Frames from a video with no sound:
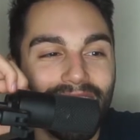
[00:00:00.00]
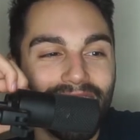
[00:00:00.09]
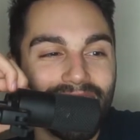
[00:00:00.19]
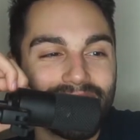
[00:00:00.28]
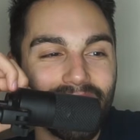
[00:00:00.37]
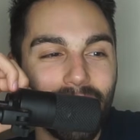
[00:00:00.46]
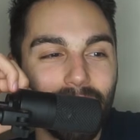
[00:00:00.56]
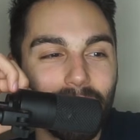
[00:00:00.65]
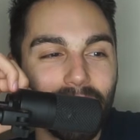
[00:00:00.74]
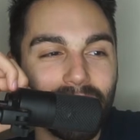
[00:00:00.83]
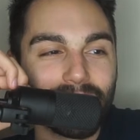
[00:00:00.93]
as I go
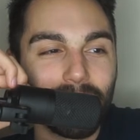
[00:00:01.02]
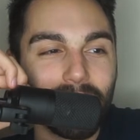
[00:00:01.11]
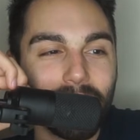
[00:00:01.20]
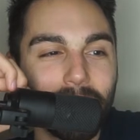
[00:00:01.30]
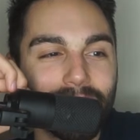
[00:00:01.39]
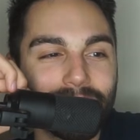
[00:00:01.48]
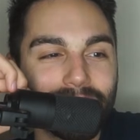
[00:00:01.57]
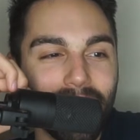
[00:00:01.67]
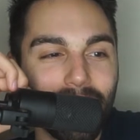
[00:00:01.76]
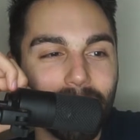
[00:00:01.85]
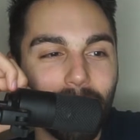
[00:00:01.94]
up because I'm a little bit
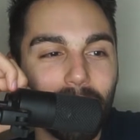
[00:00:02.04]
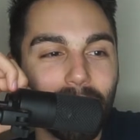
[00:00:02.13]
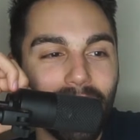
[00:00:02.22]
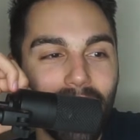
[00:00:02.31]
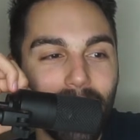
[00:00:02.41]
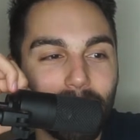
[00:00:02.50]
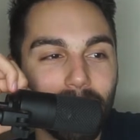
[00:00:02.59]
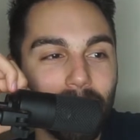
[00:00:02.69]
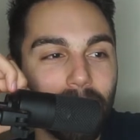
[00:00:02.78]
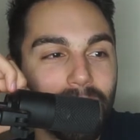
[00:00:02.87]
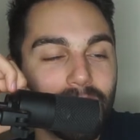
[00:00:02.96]
scared about what might happen.
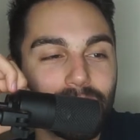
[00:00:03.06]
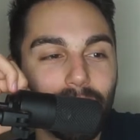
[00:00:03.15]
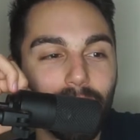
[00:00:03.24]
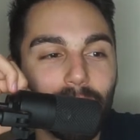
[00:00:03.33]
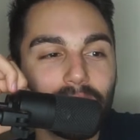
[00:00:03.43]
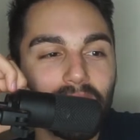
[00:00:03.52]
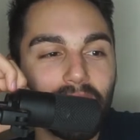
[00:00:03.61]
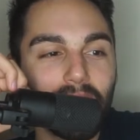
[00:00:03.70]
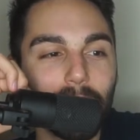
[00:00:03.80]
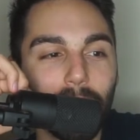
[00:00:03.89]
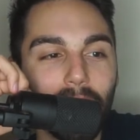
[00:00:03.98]
So I'm almost getting
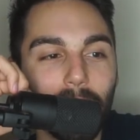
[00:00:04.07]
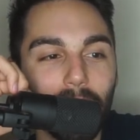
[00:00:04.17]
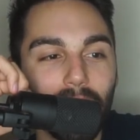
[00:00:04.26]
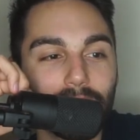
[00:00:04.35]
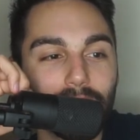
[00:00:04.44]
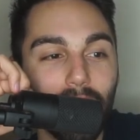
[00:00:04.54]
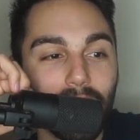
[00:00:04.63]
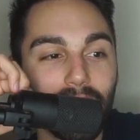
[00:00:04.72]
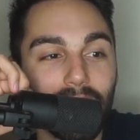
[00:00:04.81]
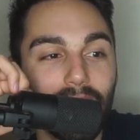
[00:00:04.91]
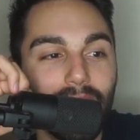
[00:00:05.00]
to the point where I'm
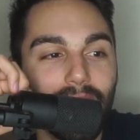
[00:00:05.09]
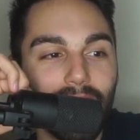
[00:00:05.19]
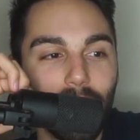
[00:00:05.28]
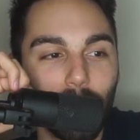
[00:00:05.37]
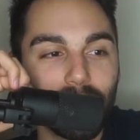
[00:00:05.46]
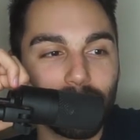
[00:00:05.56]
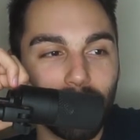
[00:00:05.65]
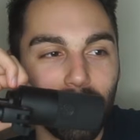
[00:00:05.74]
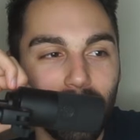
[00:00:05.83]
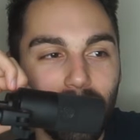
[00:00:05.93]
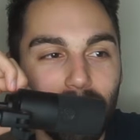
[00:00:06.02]
talking at a
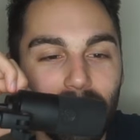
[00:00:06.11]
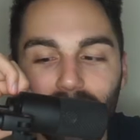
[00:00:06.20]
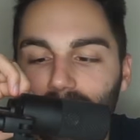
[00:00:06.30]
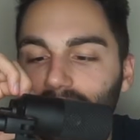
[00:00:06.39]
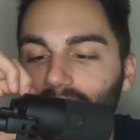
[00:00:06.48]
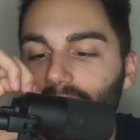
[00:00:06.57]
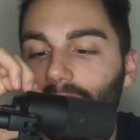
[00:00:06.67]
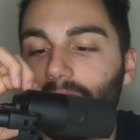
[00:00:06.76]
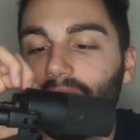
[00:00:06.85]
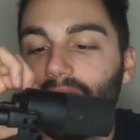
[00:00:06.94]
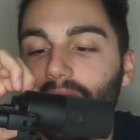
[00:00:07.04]
whisper because
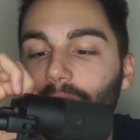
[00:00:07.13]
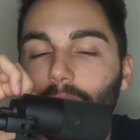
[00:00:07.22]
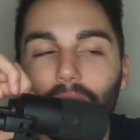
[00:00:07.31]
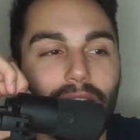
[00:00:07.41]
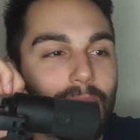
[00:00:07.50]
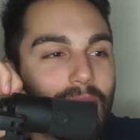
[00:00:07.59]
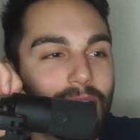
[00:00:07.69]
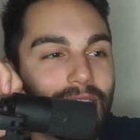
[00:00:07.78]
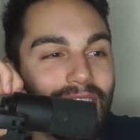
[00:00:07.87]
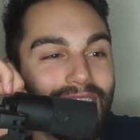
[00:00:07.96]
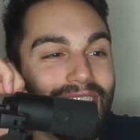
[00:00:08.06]
right now we're at about
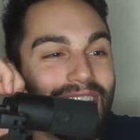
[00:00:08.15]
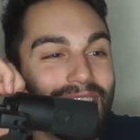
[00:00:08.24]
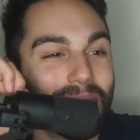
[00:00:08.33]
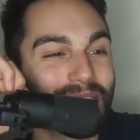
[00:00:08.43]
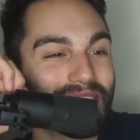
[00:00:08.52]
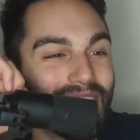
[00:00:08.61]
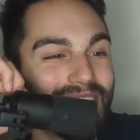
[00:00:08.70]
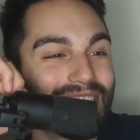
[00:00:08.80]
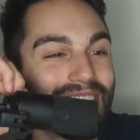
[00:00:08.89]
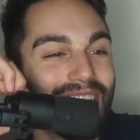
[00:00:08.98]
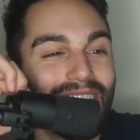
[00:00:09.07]
80%.